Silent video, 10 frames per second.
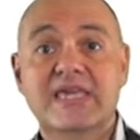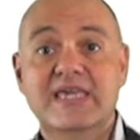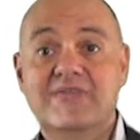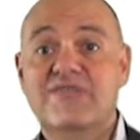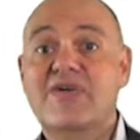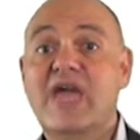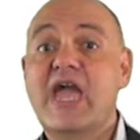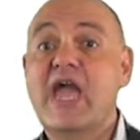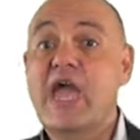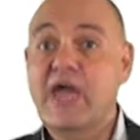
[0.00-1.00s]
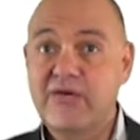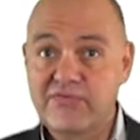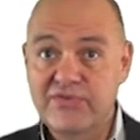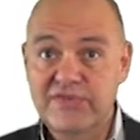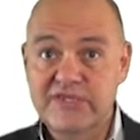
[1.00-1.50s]
If
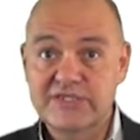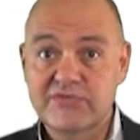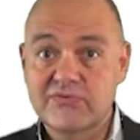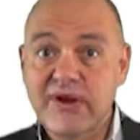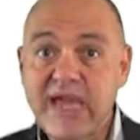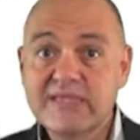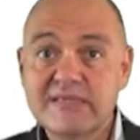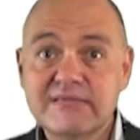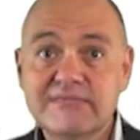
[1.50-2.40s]
everything is alright,